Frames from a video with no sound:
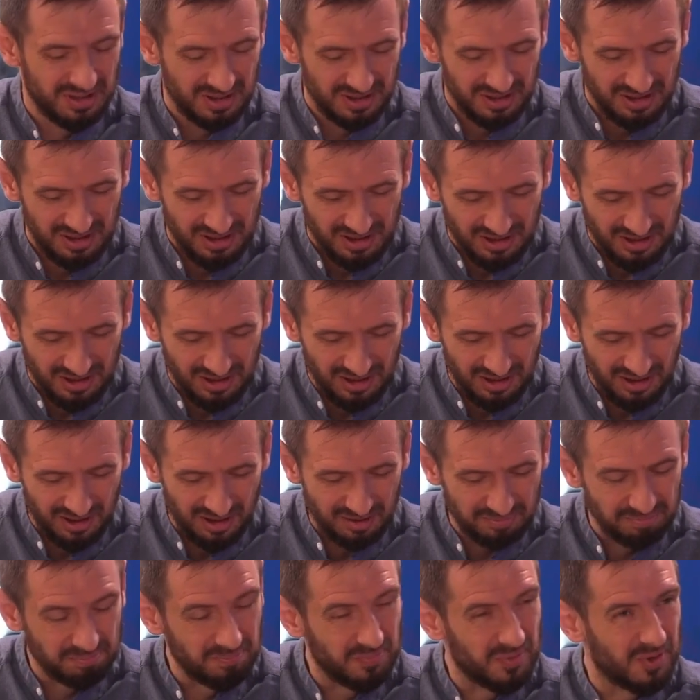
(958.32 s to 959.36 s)
Yeah.
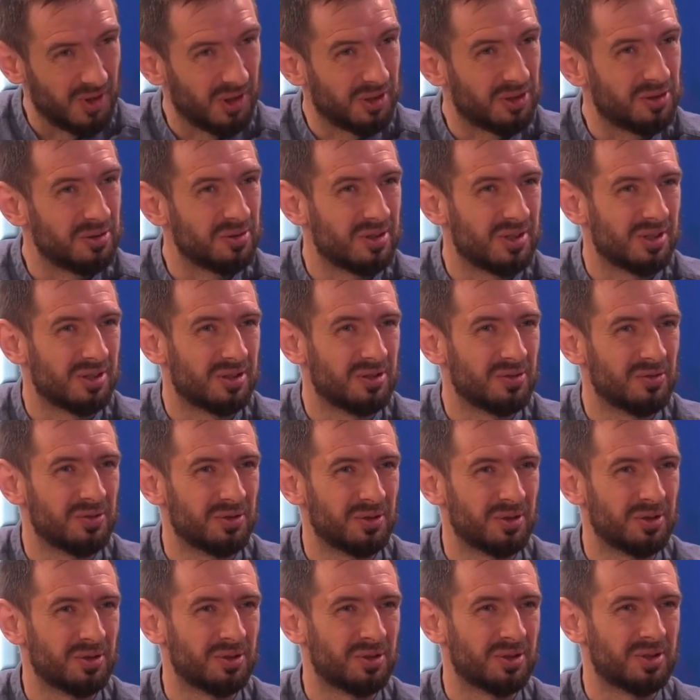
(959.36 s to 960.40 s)
Uh, thank you. Thank you
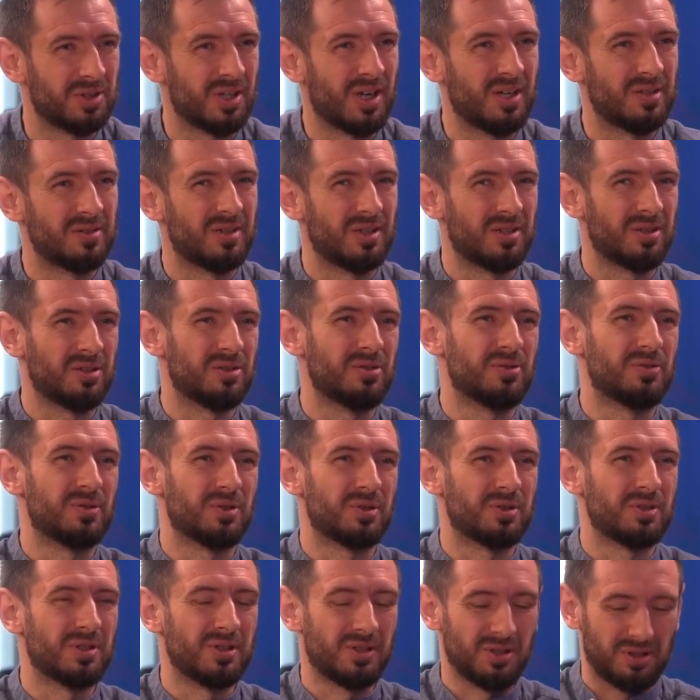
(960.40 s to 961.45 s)
for your time. Thank you
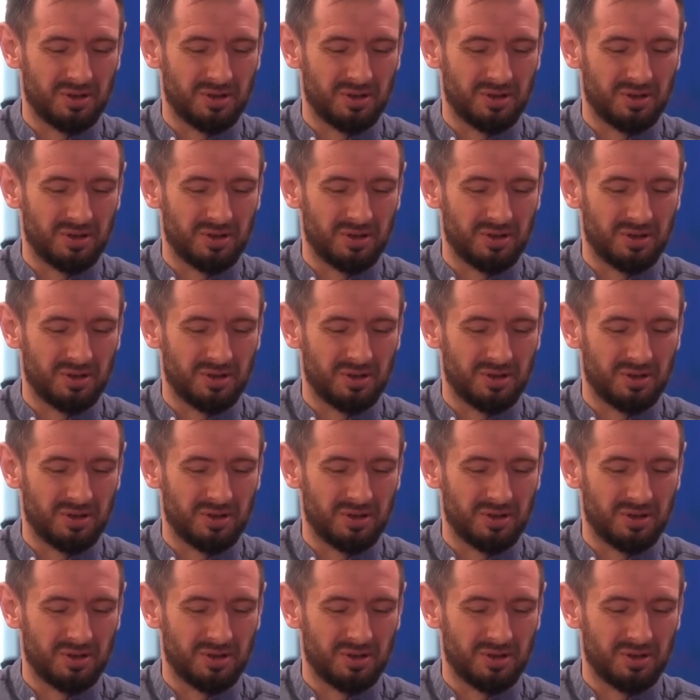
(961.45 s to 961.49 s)
for the